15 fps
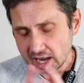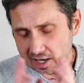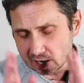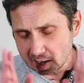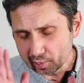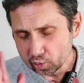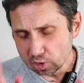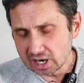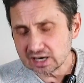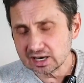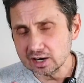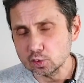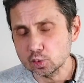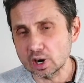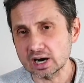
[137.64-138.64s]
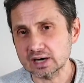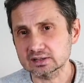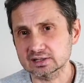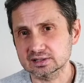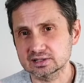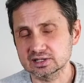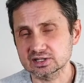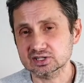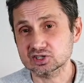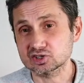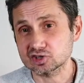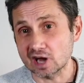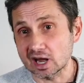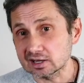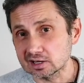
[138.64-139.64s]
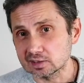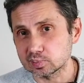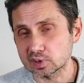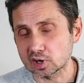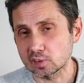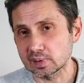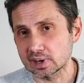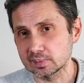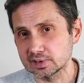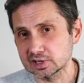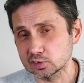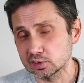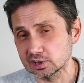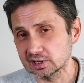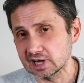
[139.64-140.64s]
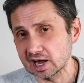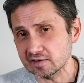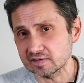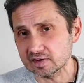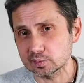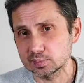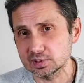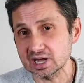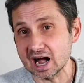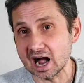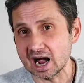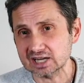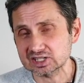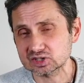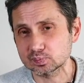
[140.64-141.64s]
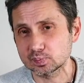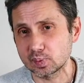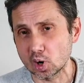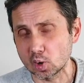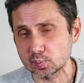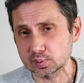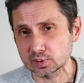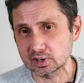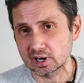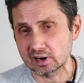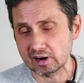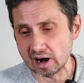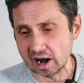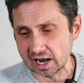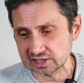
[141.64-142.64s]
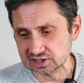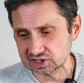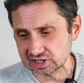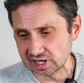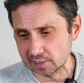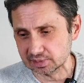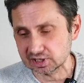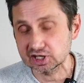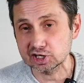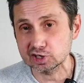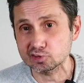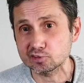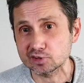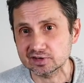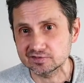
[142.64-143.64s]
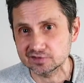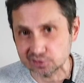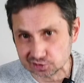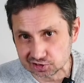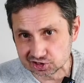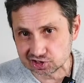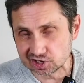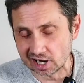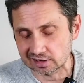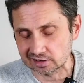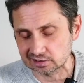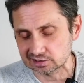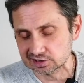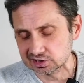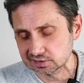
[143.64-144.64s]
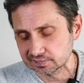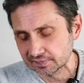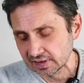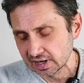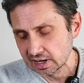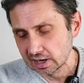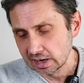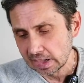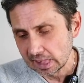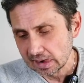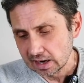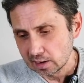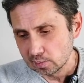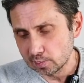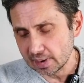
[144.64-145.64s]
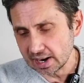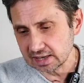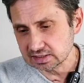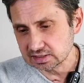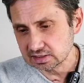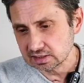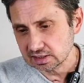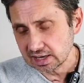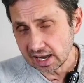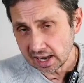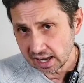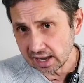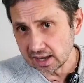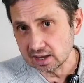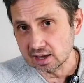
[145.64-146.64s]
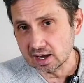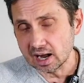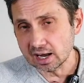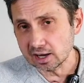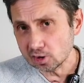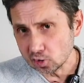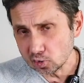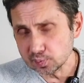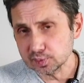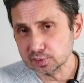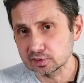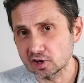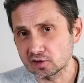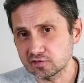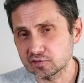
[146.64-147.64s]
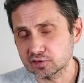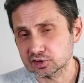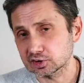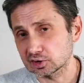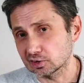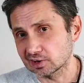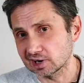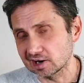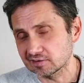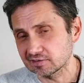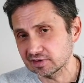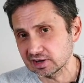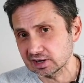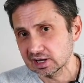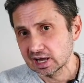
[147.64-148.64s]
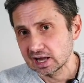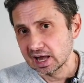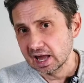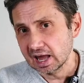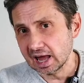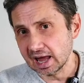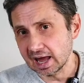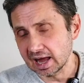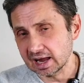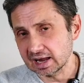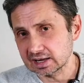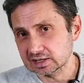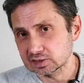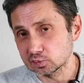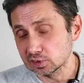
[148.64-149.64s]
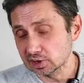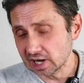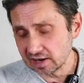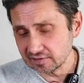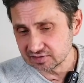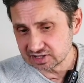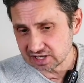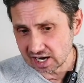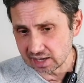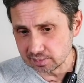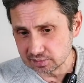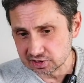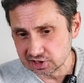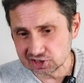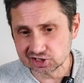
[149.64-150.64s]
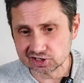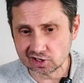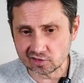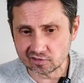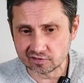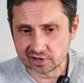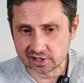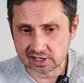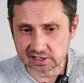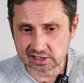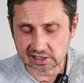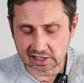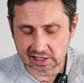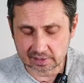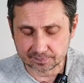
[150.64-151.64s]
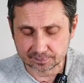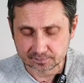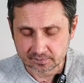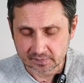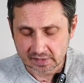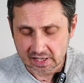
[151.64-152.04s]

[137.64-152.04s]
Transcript: And I'm well aware that this channel probably will never be as popular as some gear reviews channels. But hey, I hope you love photography and we'll have time discovering how